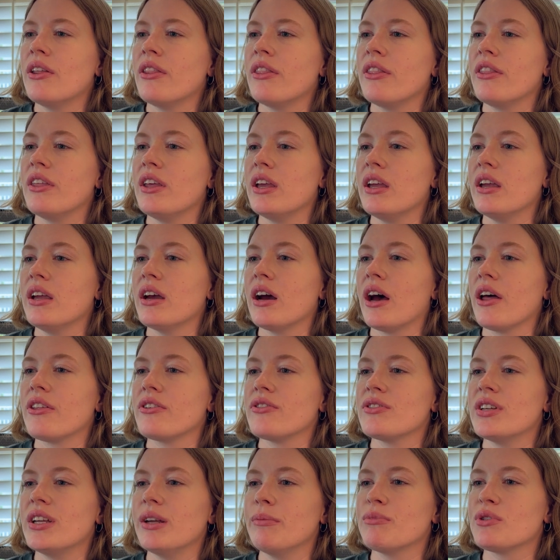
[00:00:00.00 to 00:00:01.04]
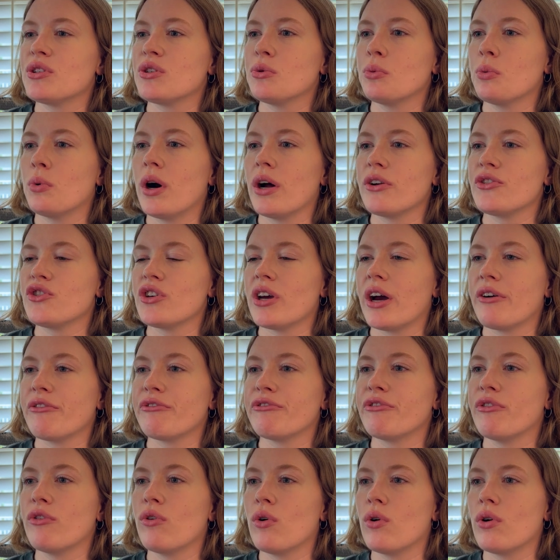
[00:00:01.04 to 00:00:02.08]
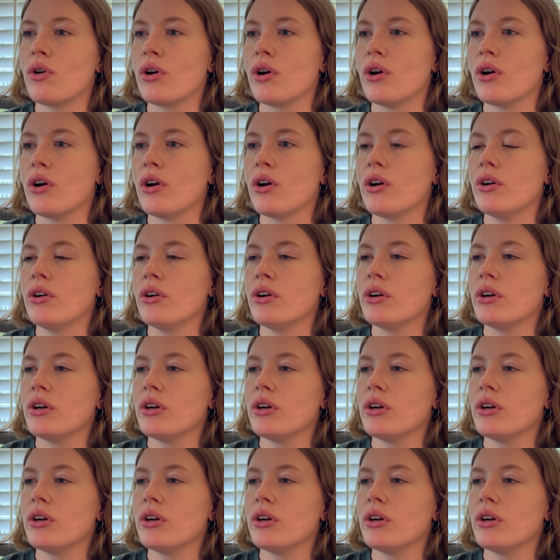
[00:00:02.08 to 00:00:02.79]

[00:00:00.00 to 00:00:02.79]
The other teams to watch out for,